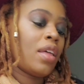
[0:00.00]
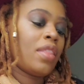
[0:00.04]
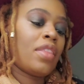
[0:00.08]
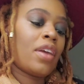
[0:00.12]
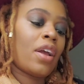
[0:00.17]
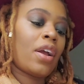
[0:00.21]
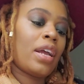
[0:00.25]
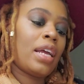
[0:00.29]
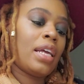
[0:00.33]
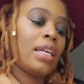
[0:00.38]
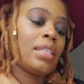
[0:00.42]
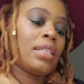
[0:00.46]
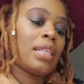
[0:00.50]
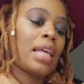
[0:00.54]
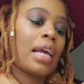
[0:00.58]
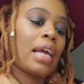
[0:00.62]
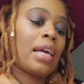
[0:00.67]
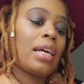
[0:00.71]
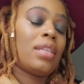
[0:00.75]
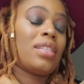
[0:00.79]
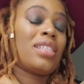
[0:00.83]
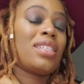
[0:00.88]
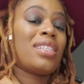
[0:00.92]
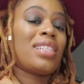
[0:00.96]
There is
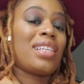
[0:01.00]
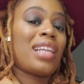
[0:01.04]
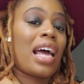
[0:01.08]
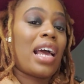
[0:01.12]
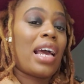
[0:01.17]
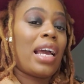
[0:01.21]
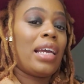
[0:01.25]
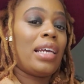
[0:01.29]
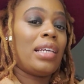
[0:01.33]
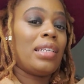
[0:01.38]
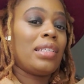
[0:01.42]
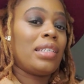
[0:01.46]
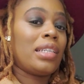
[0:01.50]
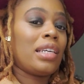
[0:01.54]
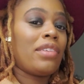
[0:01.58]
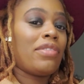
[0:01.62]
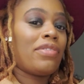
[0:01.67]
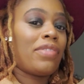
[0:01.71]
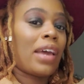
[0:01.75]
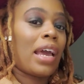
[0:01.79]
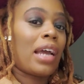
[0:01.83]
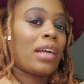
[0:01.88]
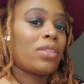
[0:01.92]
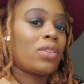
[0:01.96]
like a slight
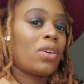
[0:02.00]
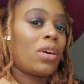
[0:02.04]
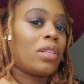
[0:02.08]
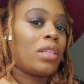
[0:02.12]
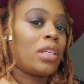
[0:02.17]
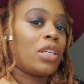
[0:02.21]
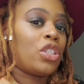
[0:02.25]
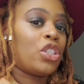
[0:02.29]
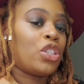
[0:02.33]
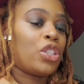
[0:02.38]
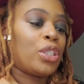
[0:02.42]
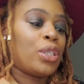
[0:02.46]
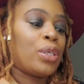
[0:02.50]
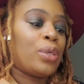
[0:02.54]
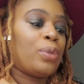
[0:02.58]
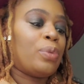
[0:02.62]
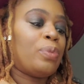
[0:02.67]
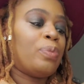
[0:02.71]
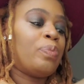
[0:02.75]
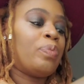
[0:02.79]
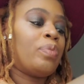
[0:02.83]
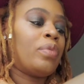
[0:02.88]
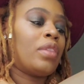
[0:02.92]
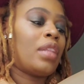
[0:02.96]
defect on this
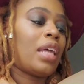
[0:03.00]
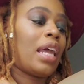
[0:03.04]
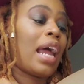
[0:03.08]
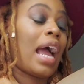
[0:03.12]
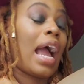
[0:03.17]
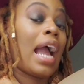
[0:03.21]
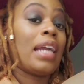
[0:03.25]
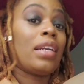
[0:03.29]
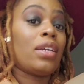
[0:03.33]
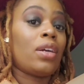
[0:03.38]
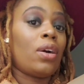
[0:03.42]
shoe that I